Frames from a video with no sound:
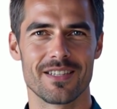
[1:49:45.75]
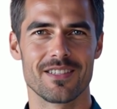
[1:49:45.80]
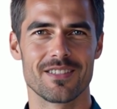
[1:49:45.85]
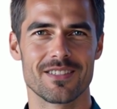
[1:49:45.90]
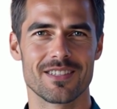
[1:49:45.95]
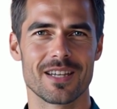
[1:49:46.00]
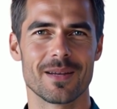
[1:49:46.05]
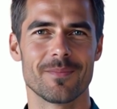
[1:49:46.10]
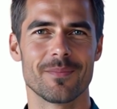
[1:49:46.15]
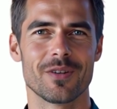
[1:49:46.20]

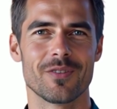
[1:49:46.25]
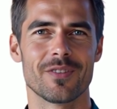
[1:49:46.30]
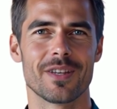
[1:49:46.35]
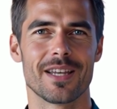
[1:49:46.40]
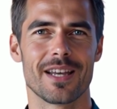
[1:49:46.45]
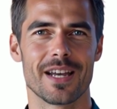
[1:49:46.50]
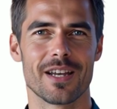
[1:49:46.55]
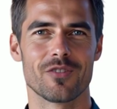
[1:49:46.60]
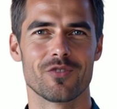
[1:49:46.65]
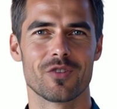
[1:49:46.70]
This
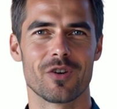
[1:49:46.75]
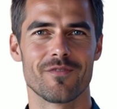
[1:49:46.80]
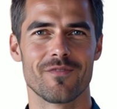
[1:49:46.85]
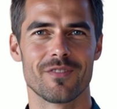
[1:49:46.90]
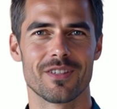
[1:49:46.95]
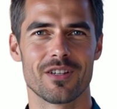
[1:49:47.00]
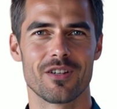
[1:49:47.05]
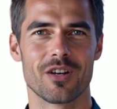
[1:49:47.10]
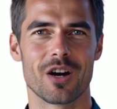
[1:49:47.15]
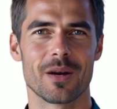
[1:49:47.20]
summary has
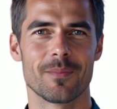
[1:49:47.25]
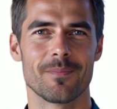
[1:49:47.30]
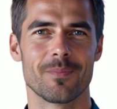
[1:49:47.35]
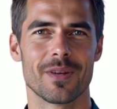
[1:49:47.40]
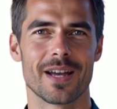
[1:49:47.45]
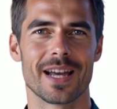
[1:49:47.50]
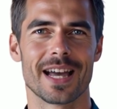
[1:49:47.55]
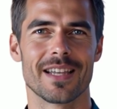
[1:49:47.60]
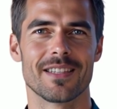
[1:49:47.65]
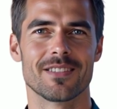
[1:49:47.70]
offered a
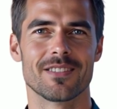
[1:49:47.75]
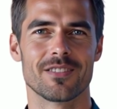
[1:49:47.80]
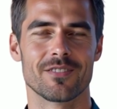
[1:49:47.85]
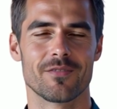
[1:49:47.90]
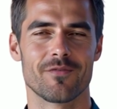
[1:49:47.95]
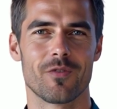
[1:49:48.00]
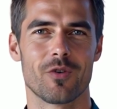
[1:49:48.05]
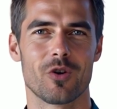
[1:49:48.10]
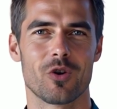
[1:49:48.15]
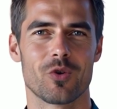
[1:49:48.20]

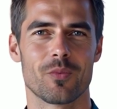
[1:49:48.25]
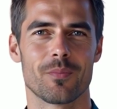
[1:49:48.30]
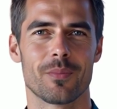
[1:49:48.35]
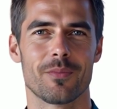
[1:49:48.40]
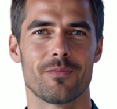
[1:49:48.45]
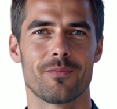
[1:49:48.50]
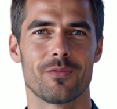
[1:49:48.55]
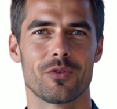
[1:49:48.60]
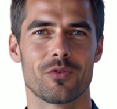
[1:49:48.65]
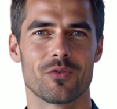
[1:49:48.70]
comprehensive
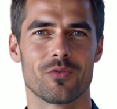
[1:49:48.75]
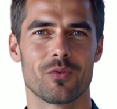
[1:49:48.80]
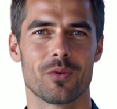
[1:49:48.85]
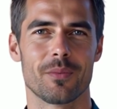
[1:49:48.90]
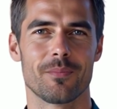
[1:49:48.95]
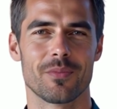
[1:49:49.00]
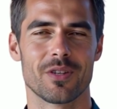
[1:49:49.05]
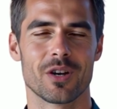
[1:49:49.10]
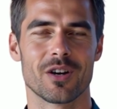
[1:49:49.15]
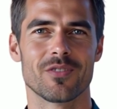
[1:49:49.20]

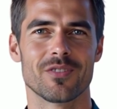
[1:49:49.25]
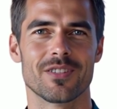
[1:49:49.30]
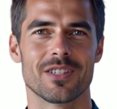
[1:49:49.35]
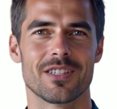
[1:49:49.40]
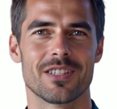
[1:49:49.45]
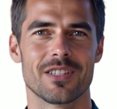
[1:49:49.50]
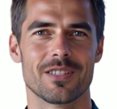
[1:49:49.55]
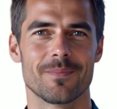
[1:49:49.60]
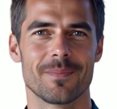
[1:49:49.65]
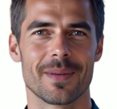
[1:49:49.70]
overview of
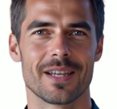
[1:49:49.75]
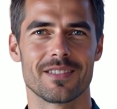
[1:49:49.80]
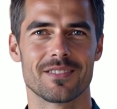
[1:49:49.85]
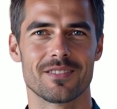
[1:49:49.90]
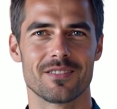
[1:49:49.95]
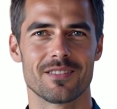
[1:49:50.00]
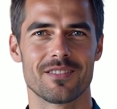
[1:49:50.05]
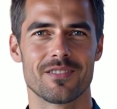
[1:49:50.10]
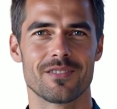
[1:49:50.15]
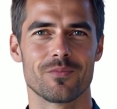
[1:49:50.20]
Dr.
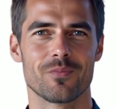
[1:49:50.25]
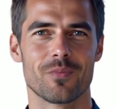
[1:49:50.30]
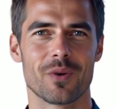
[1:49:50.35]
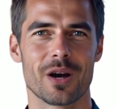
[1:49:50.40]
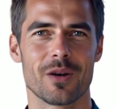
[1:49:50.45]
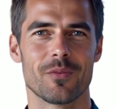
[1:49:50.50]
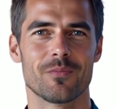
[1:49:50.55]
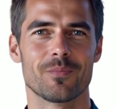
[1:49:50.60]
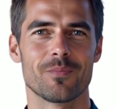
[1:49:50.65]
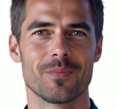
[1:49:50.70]
Dispenza's
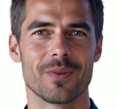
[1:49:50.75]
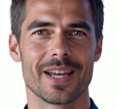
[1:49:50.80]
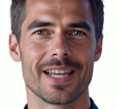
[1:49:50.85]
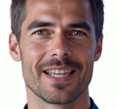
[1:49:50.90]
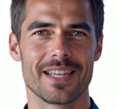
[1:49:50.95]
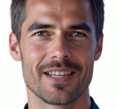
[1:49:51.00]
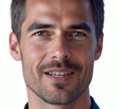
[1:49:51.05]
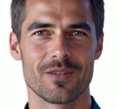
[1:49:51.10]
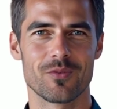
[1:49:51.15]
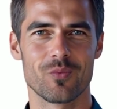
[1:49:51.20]

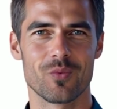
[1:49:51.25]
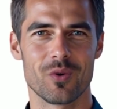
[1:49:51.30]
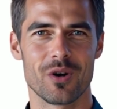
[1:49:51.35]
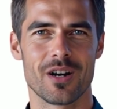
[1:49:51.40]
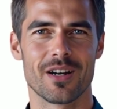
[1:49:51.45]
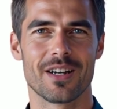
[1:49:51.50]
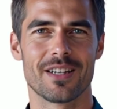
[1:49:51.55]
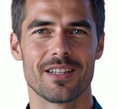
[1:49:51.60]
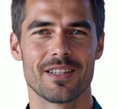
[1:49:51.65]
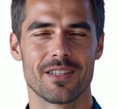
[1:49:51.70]
groundbreaking
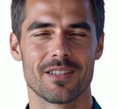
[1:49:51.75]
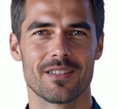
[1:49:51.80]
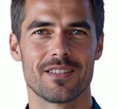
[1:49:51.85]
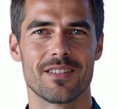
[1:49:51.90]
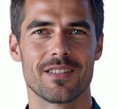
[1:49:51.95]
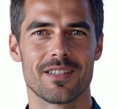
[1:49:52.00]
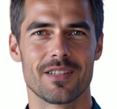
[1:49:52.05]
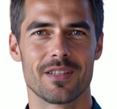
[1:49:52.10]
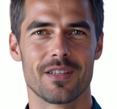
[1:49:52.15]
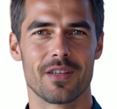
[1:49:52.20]
work.
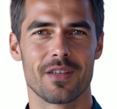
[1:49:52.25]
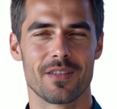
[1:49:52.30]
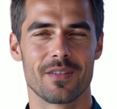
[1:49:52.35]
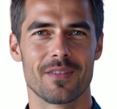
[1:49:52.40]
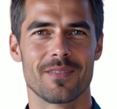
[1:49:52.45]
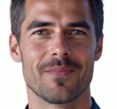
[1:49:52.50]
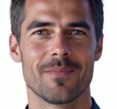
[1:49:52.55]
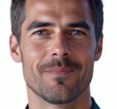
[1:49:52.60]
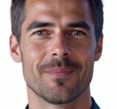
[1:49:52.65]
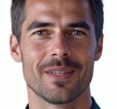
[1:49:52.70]

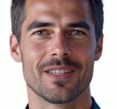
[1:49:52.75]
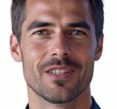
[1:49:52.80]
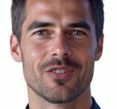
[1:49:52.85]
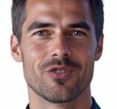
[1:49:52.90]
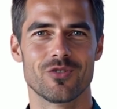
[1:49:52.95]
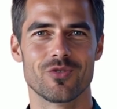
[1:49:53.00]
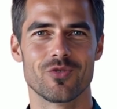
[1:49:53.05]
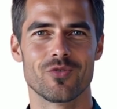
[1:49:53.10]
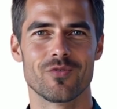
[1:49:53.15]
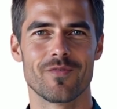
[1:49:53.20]
But
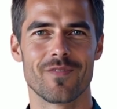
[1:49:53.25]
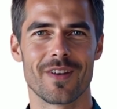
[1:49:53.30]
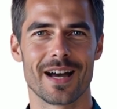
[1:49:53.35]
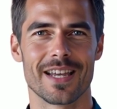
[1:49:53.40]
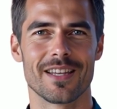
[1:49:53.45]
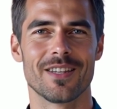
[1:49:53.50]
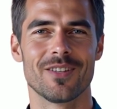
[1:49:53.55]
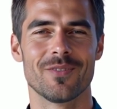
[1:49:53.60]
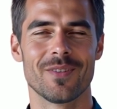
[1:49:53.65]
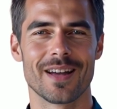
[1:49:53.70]
the true
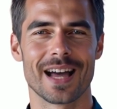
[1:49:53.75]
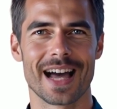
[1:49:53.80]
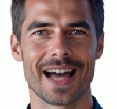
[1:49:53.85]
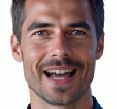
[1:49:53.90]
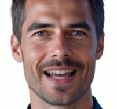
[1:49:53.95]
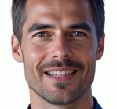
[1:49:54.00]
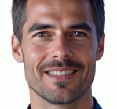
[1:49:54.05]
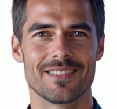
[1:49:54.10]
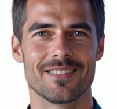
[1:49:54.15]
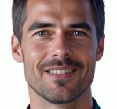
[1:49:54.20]
value
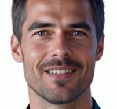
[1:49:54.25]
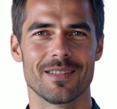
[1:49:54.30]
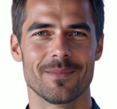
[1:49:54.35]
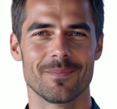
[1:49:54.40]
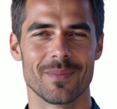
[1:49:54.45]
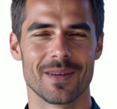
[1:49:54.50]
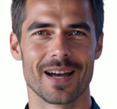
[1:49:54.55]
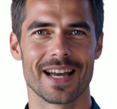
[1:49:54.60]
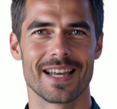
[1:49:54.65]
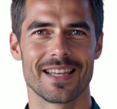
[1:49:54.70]
lies in
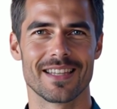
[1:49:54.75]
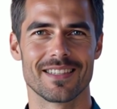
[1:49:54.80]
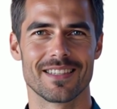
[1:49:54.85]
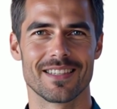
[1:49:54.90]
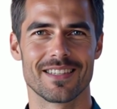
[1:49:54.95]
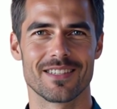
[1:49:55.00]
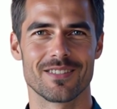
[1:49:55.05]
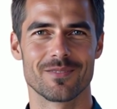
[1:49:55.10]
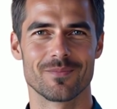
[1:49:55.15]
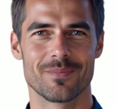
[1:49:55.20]

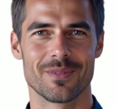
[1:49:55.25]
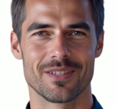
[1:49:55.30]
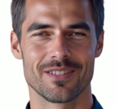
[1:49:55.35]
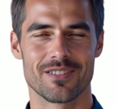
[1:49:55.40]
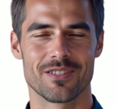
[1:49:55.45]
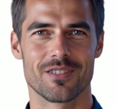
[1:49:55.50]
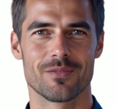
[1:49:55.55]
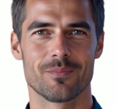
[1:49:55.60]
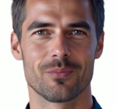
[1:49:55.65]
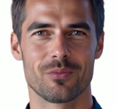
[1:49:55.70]
applying these
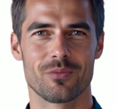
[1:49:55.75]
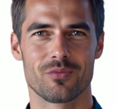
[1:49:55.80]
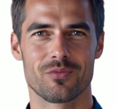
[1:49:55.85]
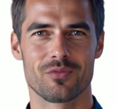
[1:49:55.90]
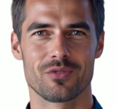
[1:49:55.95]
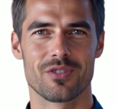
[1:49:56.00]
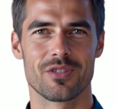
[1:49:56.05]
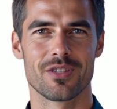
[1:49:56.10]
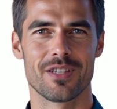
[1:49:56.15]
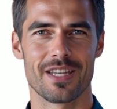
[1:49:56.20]

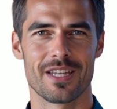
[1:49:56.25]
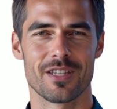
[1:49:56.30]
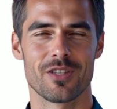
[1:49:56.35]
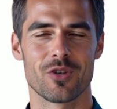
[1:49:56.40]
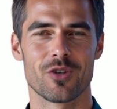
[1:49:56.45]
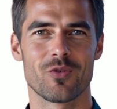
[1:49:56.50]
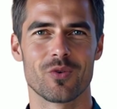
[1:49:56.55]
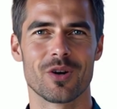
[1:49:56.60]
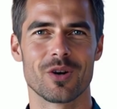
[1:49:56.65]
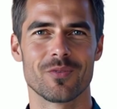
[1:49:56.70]
principles
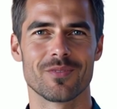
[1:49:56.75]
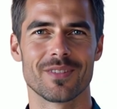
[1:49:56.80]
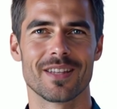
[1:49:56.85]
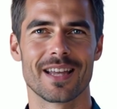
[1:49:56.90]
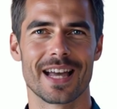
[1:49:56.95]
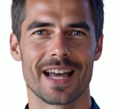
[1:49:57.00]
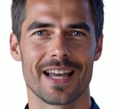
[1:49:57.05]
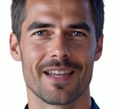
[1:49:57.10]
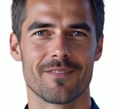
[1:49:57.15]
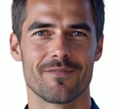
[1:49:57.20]
in your
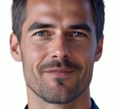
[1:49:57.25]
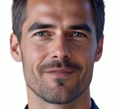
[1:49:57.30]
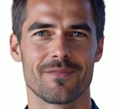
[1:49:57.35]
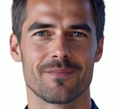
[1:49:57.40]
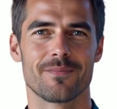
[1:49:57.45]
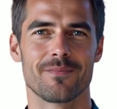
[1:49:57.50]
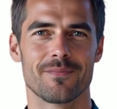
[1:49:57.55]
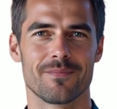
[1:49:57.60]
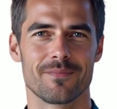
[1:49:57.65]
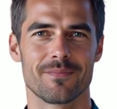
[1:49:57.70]
own life.